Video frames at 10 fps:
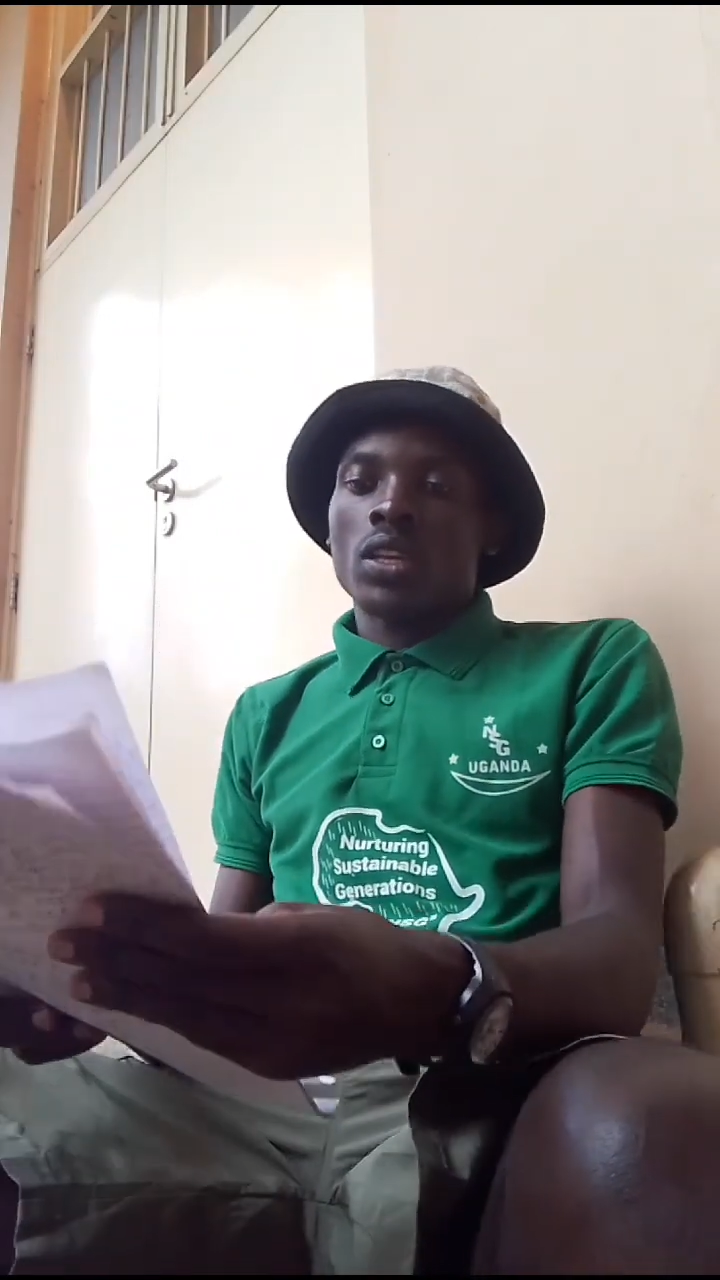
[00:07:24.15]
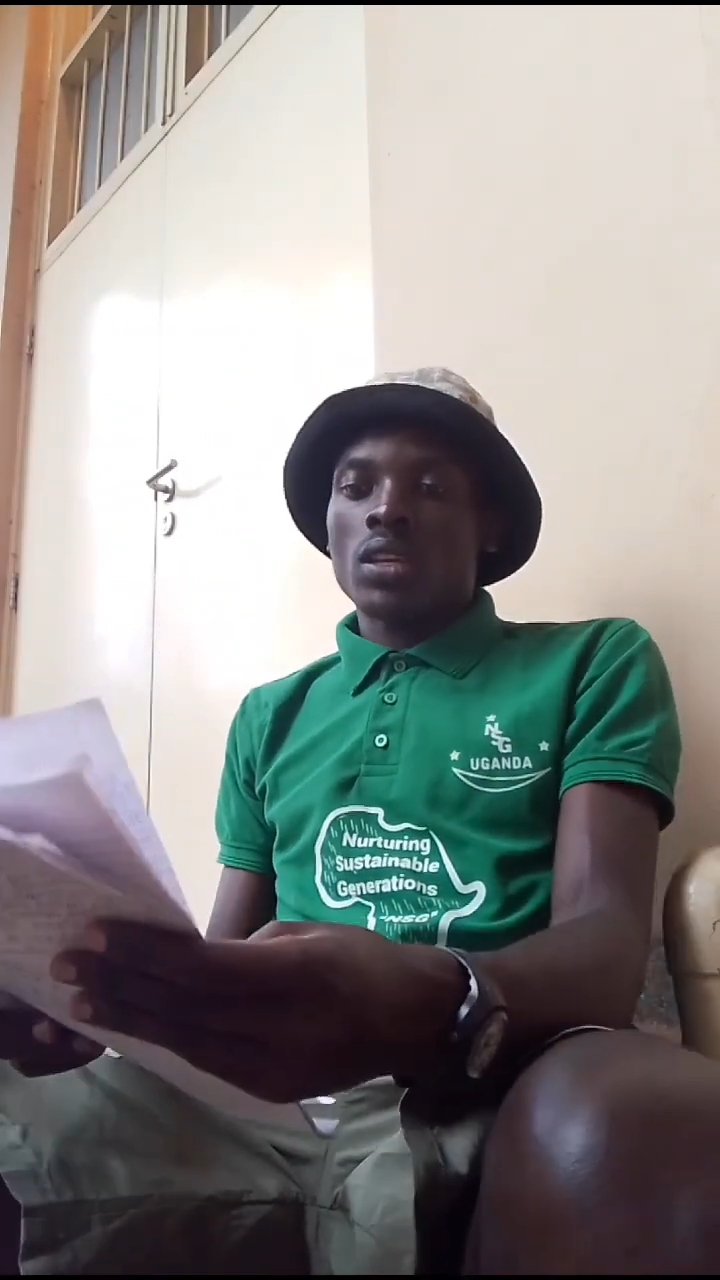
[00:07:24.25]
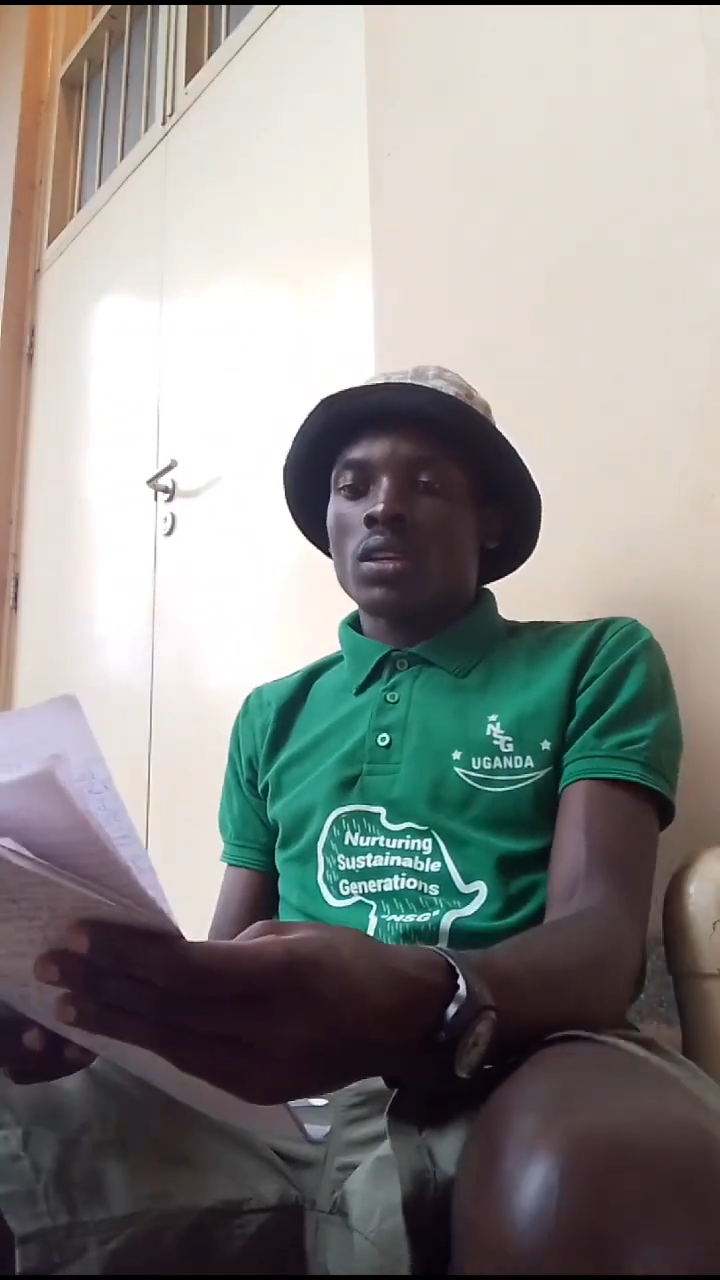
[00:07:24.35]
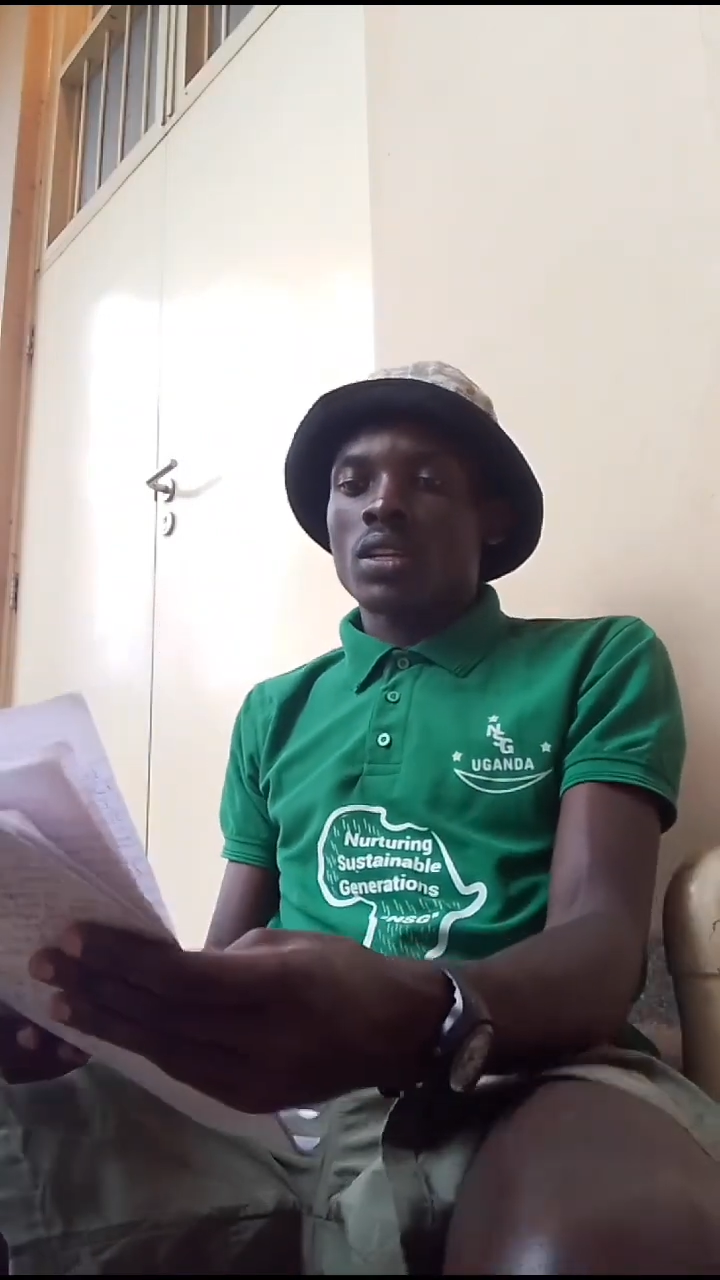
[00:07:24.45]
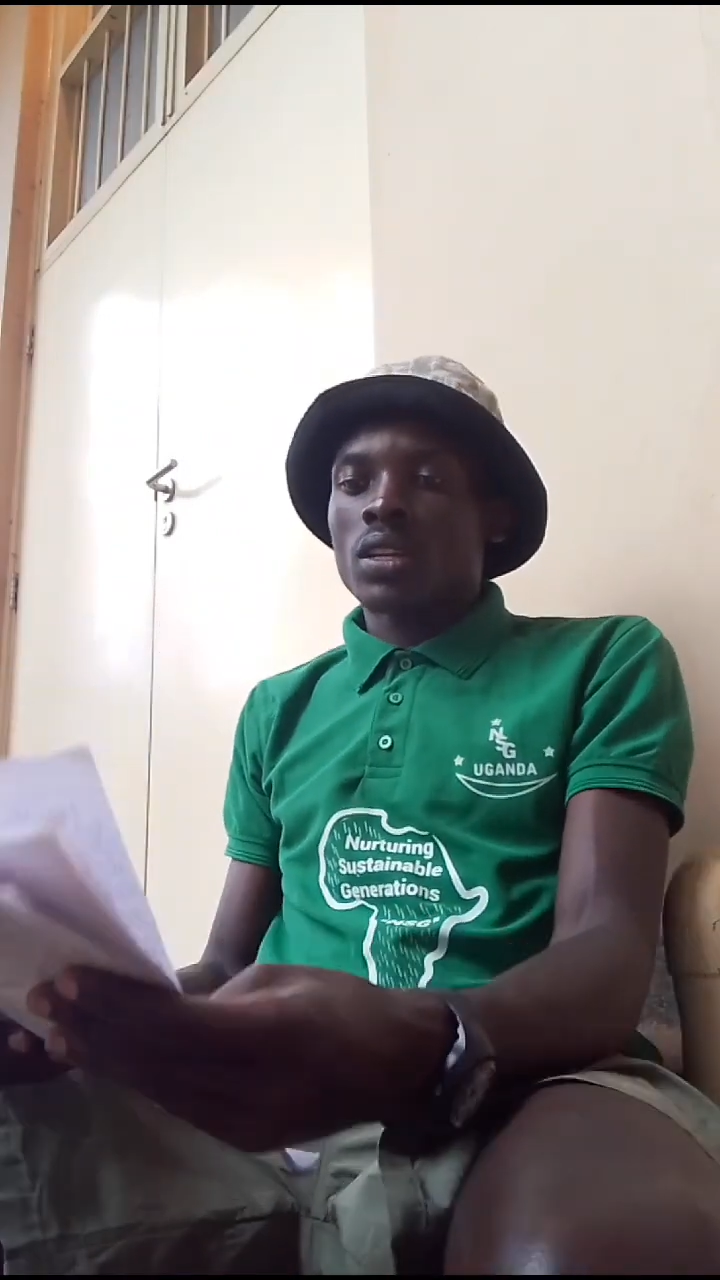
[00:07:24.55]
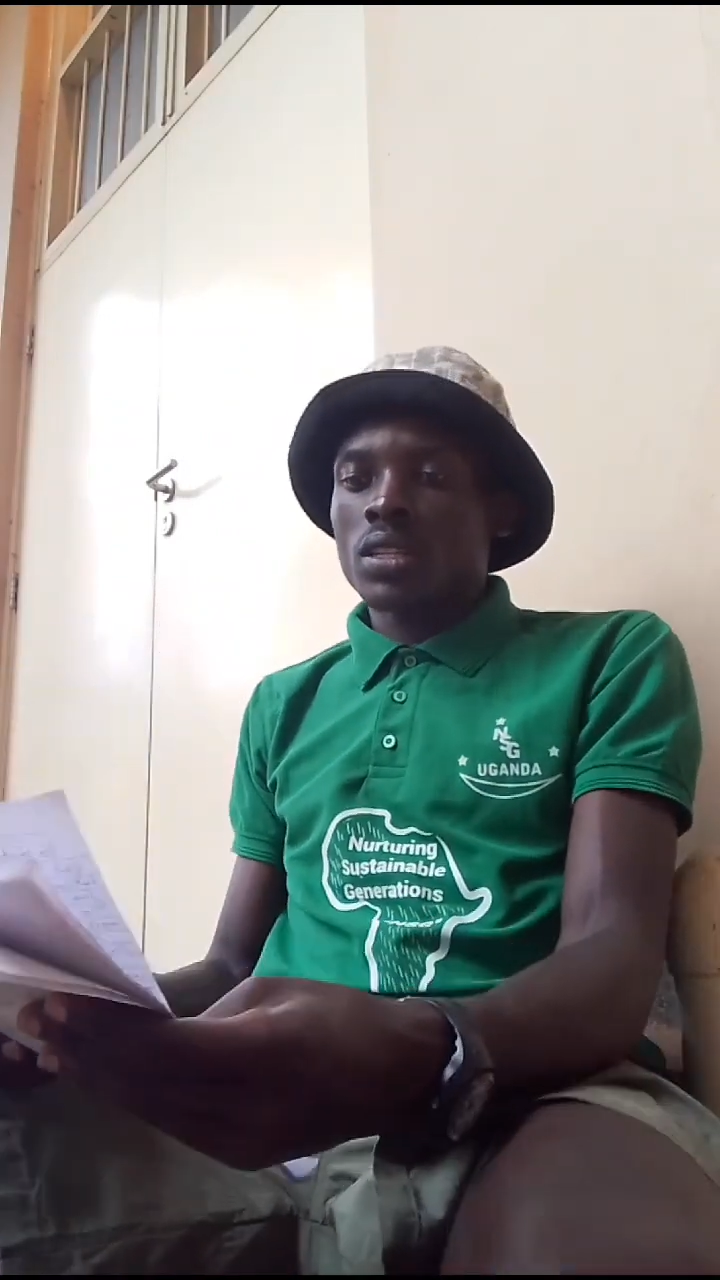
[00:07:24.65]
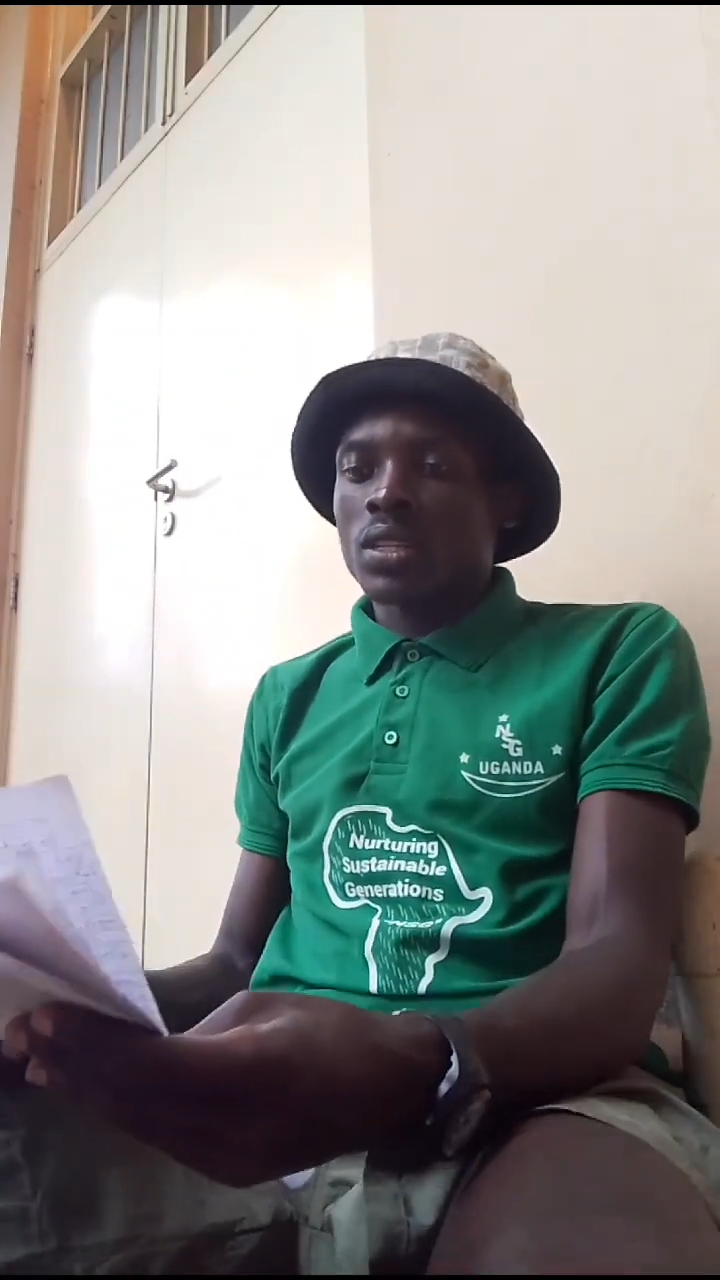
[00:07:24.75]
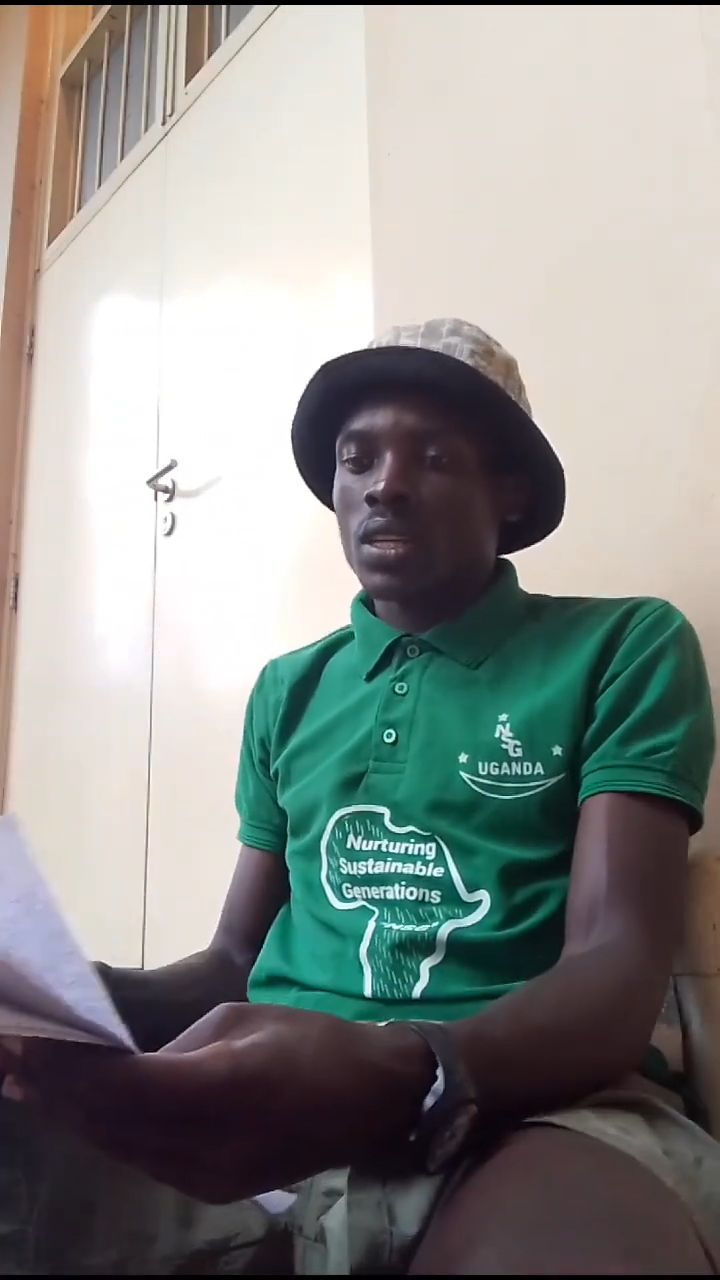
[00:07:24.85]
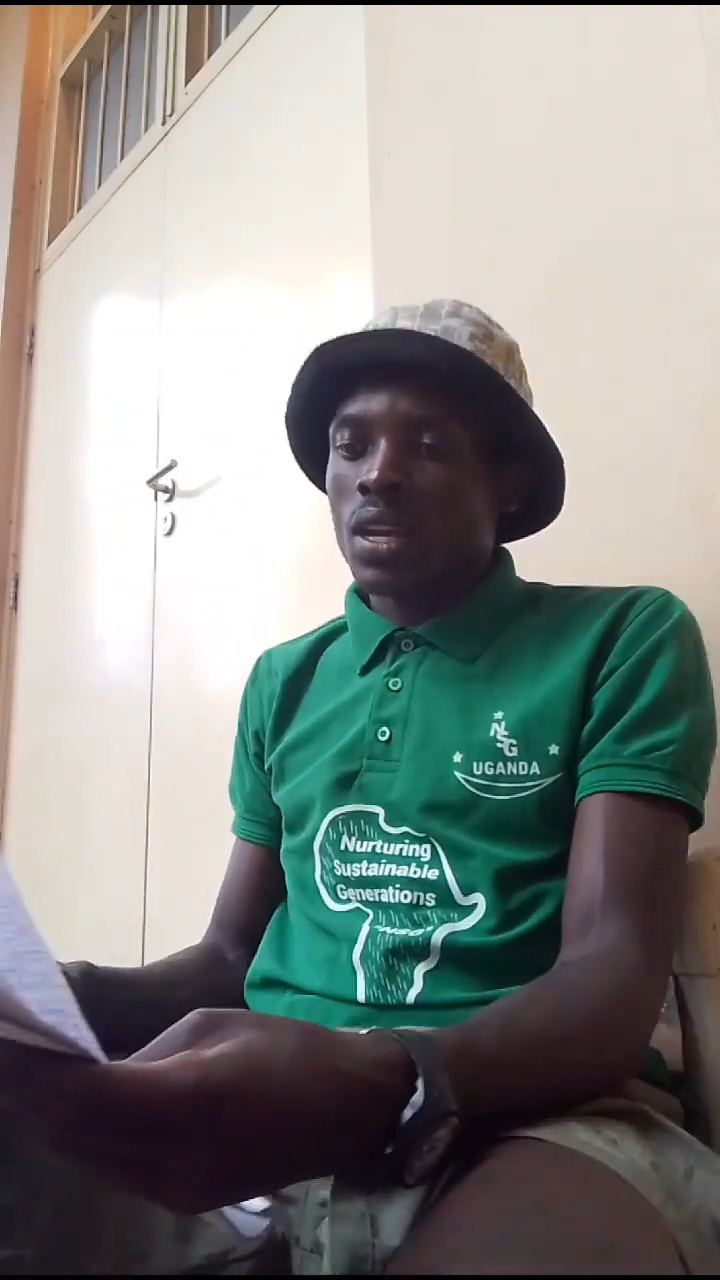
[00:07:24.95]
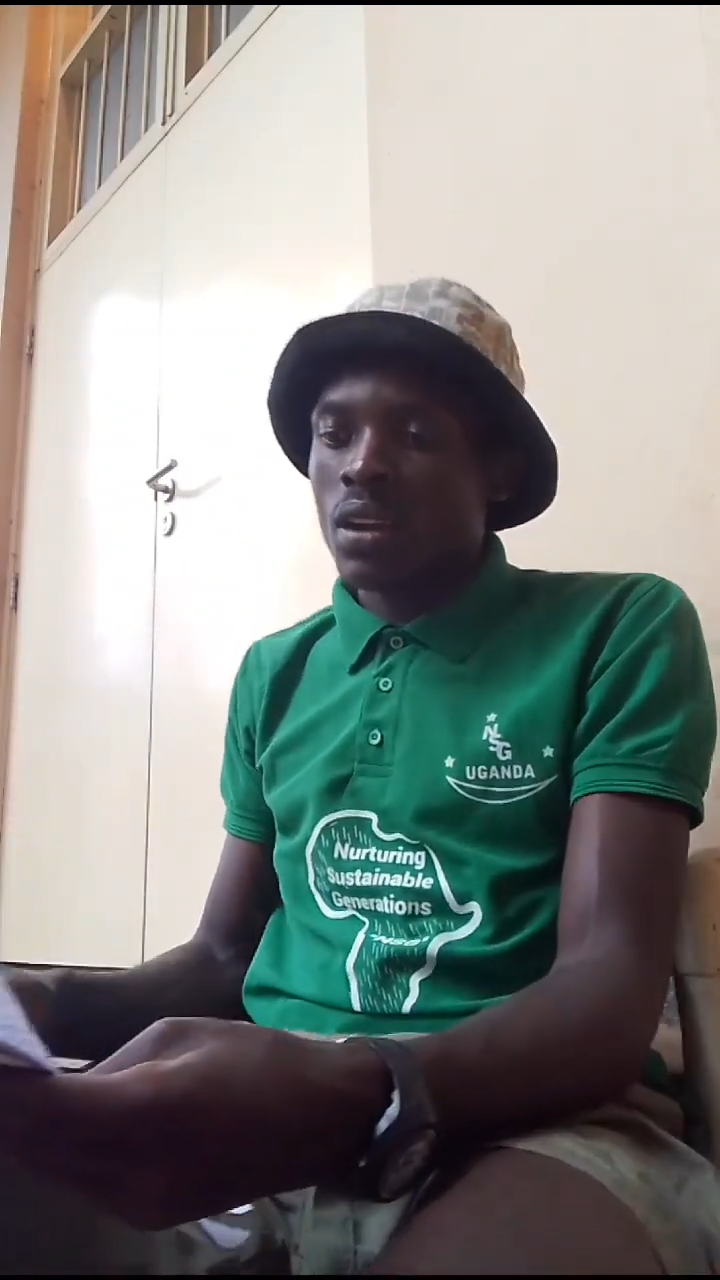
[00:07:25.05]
increasing